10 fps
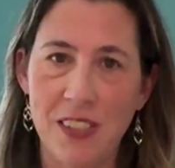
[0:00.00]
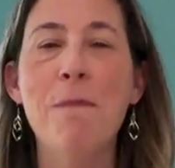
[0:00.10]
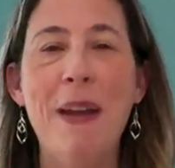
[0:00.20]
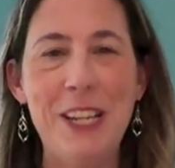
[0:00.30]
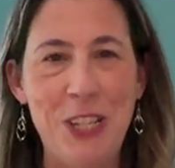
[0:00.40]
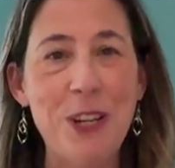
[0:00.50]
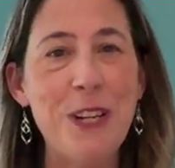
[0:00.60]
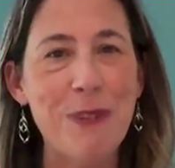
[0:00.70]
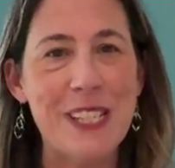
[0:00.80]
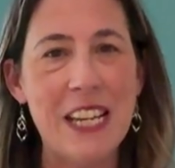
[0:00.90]
Make sure you're
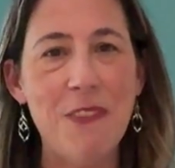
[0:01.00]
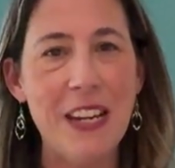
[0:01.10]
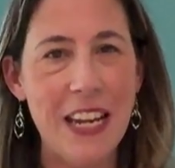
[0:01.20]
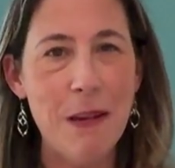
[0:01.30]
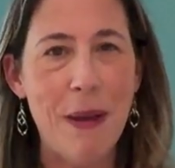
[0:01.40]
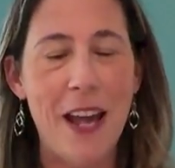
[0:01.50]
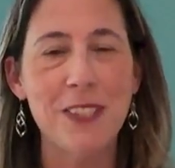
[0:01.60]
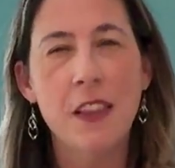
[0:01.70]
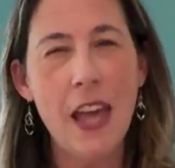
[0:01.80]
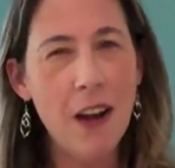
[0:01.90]
receiving emails.
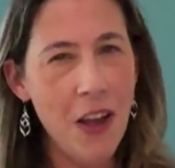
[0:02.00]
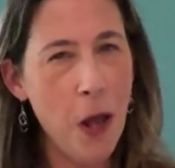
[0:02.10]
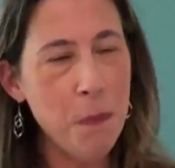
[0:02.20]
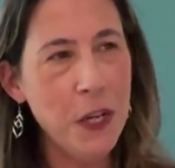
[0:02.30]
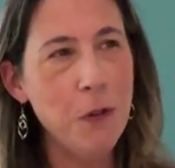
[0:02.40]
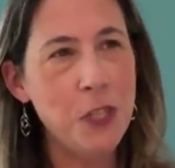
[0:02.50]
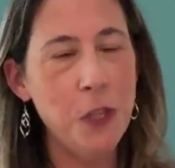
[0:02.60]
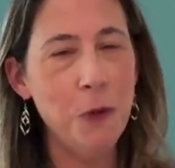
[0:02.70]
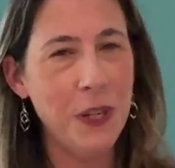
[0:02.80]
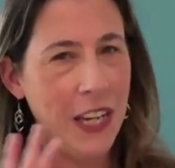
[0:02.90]
That'll help you
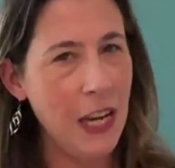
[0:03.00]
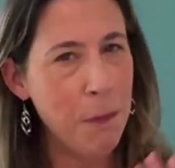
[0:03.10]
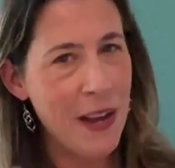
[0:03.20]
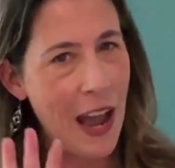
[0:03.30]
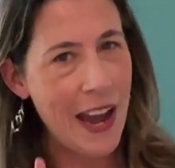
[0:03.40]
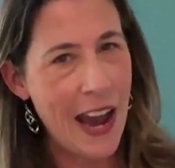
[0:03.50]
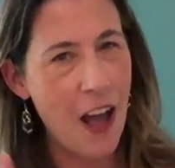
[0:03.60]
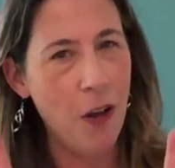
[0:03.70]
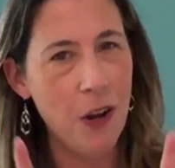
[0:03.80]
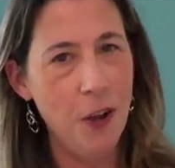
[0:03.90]
to keep an eye
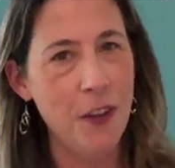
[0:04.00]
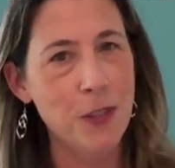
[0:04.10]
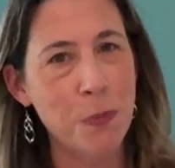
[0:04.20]
out on those